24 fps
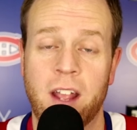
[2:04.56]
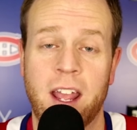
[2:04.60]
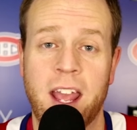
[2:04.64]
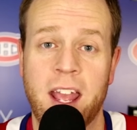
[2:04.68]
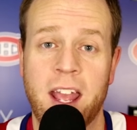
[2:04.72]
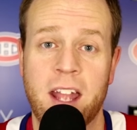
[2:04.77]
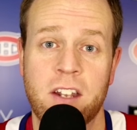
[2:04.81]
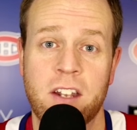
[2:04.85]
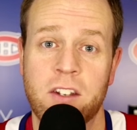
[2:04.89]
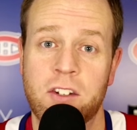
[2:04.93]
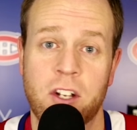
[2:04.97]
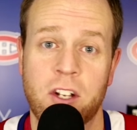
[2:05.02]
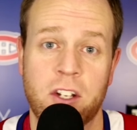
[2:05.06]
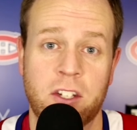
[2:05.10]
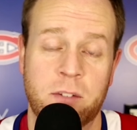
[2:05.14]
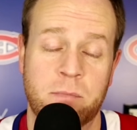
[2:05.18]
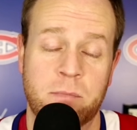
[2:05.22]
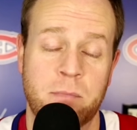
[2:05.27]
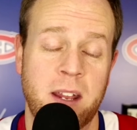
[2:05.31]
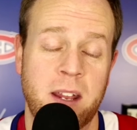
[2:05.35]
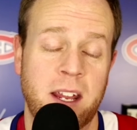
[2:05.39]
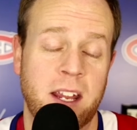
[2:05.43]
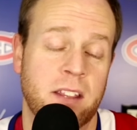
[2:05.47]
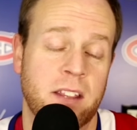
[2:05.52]
and
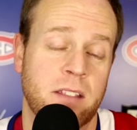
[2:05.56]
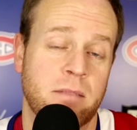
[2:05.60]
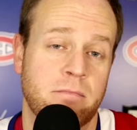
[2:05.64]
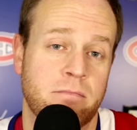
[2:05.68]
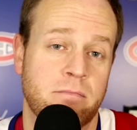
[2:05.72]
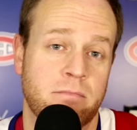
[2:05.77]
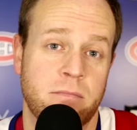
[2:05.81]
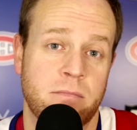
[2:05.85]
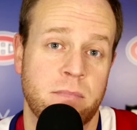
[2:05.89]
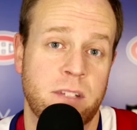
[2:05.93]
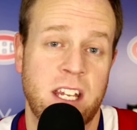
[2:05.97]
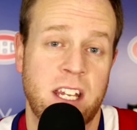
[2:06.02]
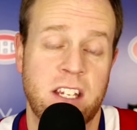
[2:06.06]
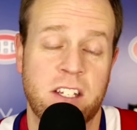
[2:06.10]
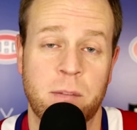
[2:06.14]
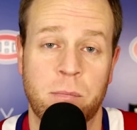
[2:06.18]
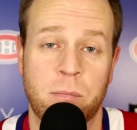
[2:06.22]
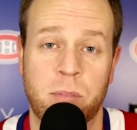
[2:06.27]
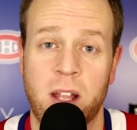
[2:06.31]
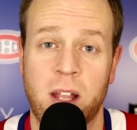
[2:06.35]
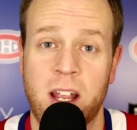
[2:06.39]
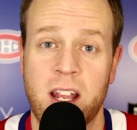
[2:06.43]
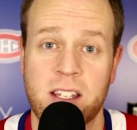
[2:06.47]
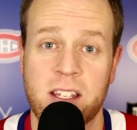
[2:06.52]
just making
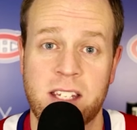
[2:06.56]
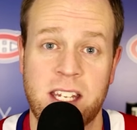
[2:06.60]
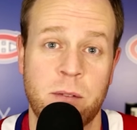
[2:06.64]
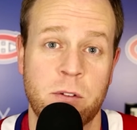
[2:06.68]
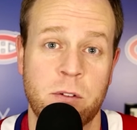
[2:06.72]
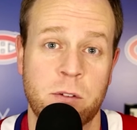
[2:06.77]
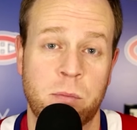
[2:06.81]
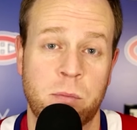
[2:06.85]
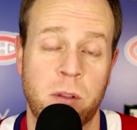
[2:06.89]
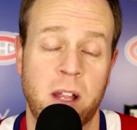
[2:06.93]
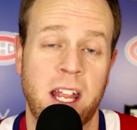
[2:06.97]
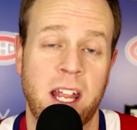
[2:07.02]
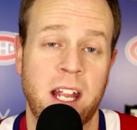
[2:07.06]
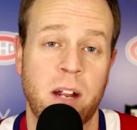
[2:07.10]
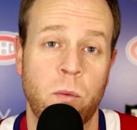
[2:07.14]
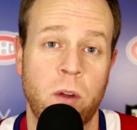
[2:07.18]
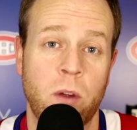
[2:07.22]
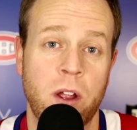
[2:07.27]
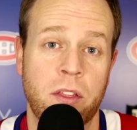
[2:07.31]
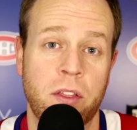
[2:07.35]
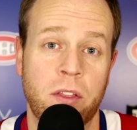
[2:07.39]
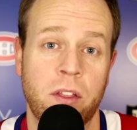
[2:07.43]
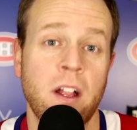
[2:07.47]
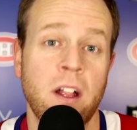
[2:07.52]
decent plays. He was playing
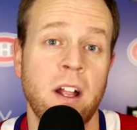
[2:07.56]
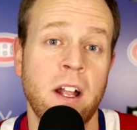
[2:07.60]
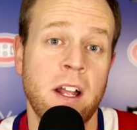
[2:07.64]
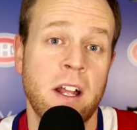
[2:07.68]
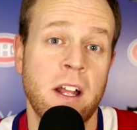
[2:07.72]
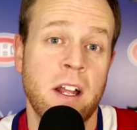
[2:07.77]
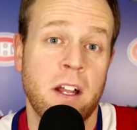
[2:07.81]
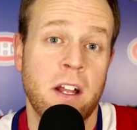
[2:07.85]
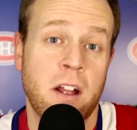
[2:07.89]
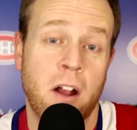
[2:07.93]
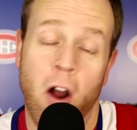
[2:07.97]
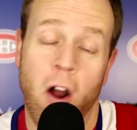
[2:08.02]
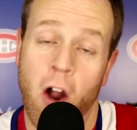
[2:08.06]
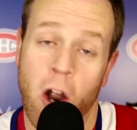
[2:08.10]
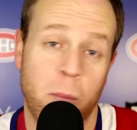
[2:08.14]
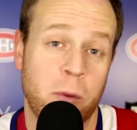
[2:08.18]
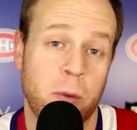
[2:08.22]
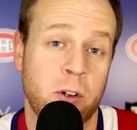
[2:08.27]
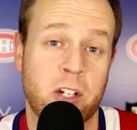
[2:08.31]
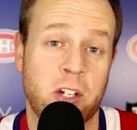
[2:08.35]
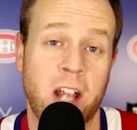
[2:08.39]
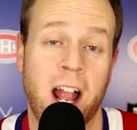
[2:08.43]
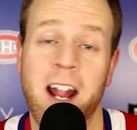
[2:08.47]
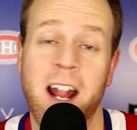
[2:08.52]
with our
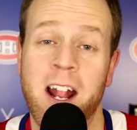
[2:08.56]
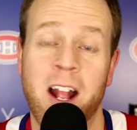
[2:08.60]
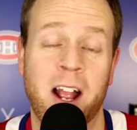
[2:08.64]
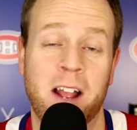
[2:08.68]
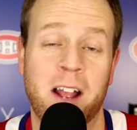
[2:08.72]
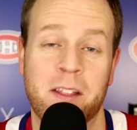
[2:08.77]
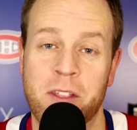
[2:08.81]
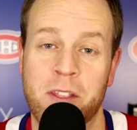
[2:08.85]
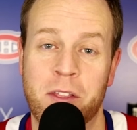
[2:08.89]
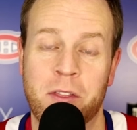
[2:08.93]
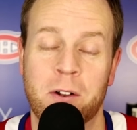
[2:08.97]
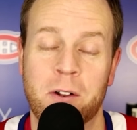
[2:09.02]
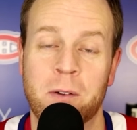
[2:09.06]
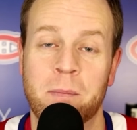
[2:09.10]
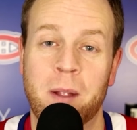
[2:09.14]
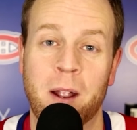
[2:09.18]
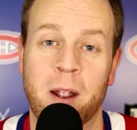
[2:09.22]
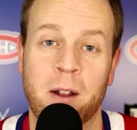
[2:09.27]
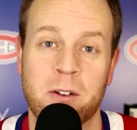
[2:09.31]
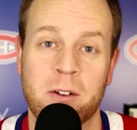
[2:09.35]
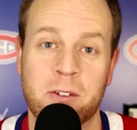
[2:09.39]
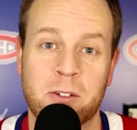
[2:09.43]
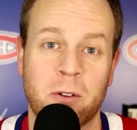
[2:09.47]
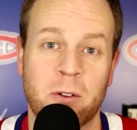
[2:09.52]
Jack guy on the third
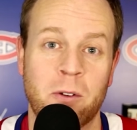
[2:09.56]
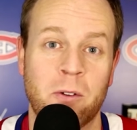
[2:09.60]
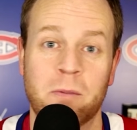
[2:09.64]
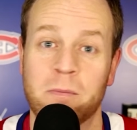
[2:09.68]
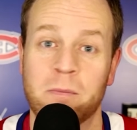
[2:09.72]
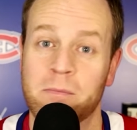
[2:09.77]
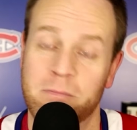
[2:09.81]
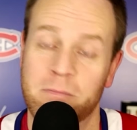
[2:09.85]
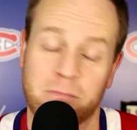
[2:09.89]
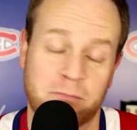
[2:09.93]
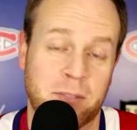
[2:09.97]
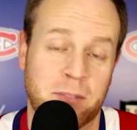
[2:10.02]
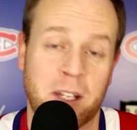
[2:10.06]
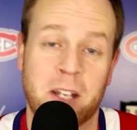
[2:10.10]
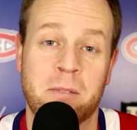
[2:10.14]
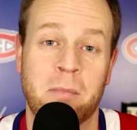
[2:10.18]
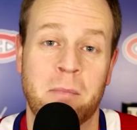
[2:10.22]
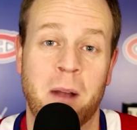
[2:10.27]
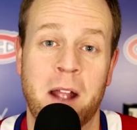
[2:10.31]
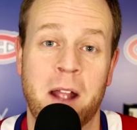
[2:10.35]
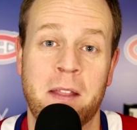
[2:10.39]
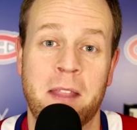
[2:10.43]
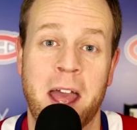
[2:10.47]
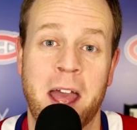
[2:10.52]
pair, so didn't
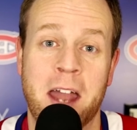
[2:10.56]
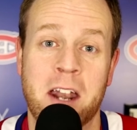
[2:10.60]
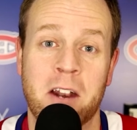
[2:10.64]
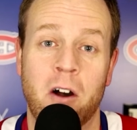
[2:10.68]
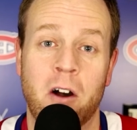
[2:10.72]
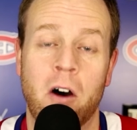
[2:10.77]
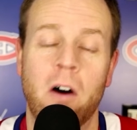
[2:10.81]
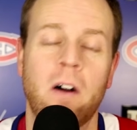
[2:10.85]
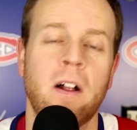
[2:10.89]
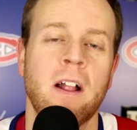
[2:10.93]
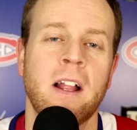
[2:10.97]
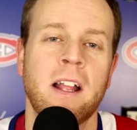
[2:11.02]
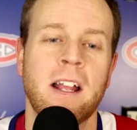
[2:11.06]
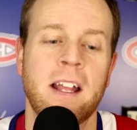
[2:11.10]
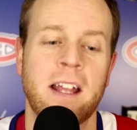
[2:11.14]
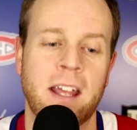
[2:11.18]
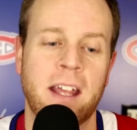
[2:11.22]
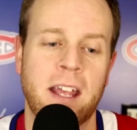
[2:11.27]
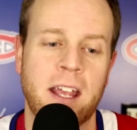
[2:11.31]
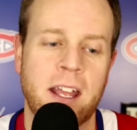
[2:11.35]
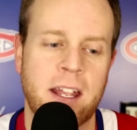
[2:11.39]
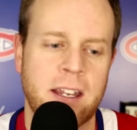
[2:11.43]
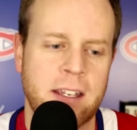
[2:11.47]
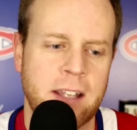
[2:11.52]
mind that at all.
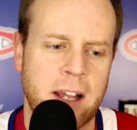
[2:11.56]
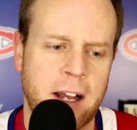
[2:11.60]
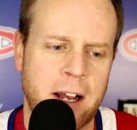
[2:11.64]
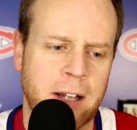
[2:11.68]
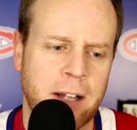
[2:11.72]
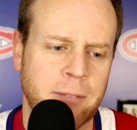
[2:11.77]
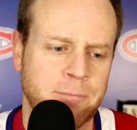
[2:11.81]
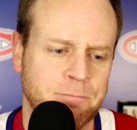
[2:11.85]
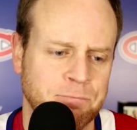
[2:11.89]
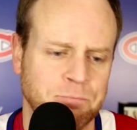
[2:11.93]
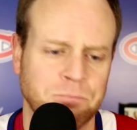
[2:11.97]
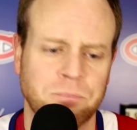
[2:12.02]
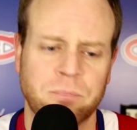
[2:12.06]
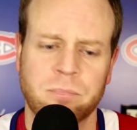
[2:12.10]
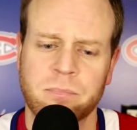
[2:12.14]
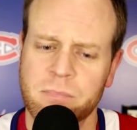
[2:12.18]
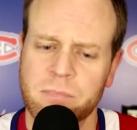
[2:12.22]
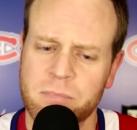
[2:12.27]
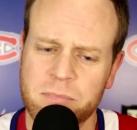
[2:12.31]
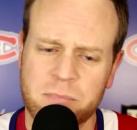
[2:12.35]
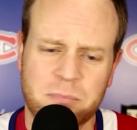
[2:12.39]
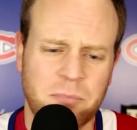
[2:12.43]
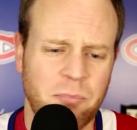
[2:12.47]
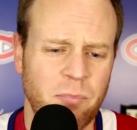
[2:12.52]
And
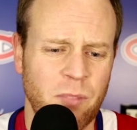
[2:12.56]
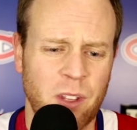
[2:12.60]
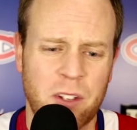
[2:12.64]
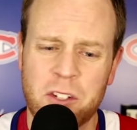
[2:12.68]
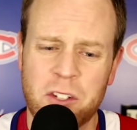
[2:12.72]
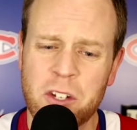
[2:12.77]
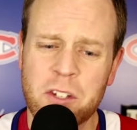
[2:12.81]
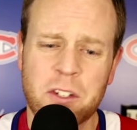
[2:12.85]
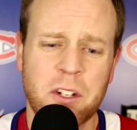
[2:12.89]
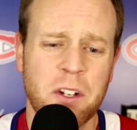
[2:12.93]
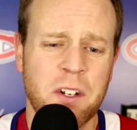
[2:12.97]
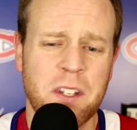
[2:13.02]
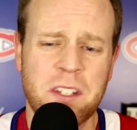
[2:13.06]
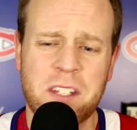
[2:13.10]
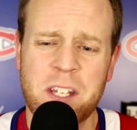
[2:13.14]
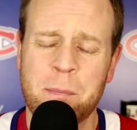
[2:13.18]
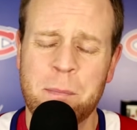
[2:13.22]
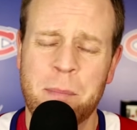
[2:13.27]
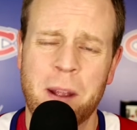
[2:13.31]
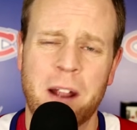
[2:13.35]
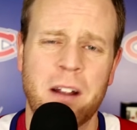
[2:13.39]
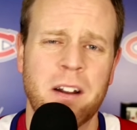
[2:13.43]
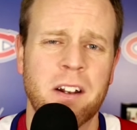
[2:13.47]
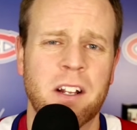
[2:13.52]
just good to see
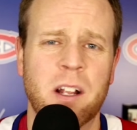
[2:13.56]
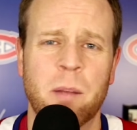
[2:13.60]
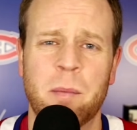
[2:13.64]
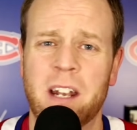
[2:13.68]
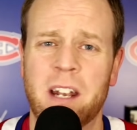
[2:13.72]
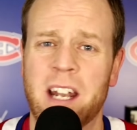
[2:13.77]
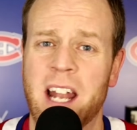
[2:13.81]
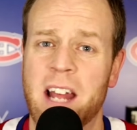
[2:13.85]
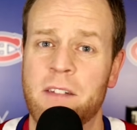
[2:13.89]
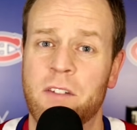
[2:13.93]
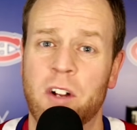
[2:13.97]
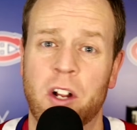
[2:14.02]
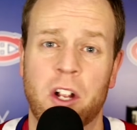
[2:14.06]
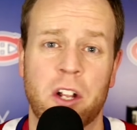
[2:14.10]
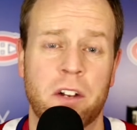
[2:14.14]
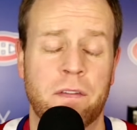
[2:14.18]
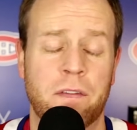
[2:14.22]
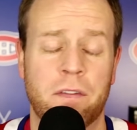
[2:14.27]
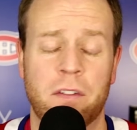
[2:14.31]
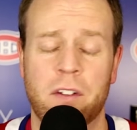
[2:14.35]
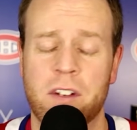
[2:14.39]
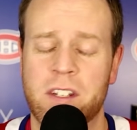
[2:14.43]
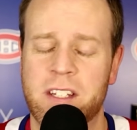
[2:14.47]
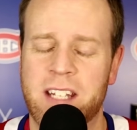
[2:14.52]
Barron come in and have a good
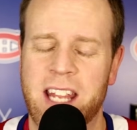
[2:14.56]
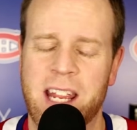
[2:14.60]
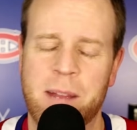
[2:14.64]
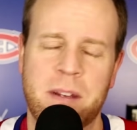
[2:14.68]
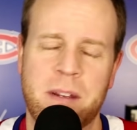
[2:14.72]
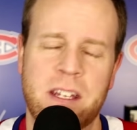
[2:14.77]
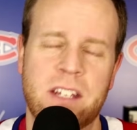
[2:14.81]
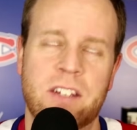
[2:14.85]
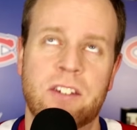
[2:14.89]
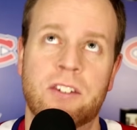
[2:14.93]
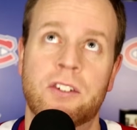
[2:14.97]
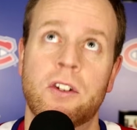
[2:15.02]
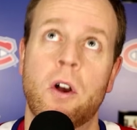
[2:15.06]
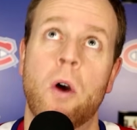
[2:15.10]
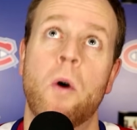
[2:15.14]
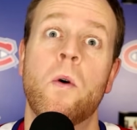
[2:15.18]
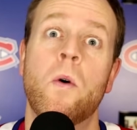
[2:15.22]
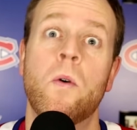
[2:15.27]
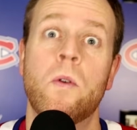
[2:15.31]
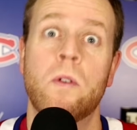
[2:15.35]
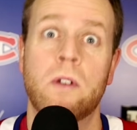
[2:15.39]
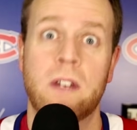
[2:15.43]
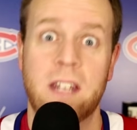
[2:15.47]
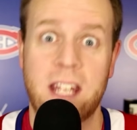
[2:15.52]
first game. He
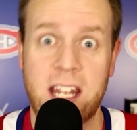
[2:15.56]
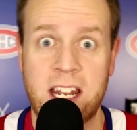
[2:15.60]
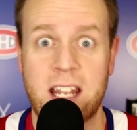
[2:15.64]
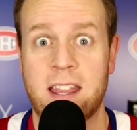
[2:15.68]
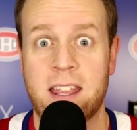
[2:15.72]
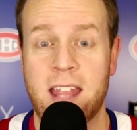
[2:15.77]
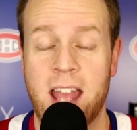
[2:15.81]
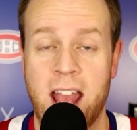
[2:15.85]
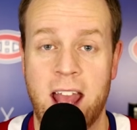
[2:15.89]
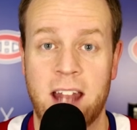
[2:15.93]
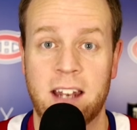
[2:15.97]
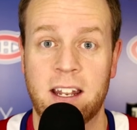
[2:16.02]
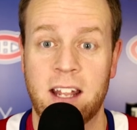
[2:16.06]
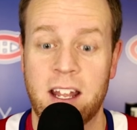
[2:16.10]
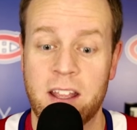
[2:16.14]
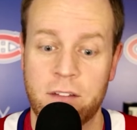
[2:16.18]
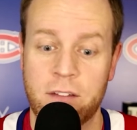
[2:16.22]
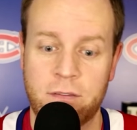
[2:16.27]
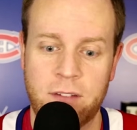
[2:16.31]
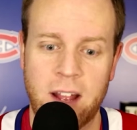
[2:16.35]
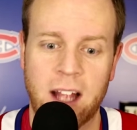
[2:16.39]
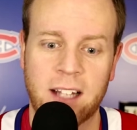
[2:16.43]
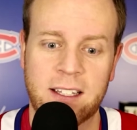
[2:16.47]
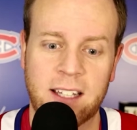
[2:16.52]
so needed that. And
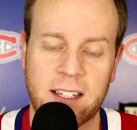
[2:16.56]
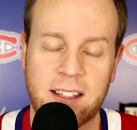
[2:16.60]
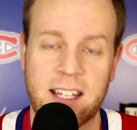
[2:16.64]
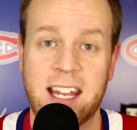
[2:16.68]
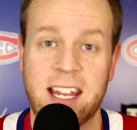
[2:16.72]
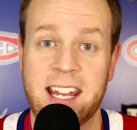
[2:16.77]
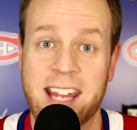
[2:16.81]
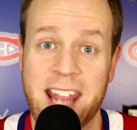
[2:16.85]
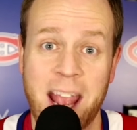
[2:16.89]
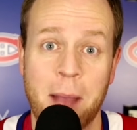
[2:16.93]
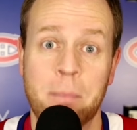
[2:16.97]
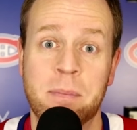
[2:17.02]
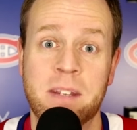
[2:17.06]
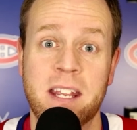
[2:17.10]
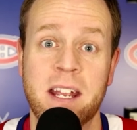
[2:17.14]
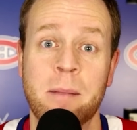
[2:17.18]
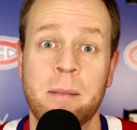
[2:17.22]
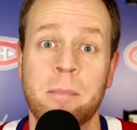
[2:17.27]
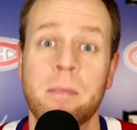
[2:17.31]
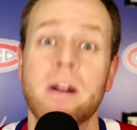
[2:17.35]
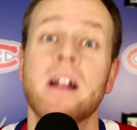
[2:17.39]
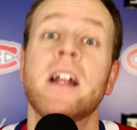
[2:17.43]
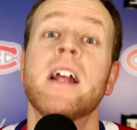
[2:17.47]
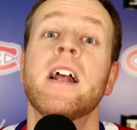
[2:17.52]
the fact that they kept
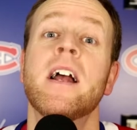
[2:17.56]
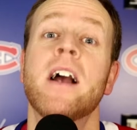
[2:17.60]
him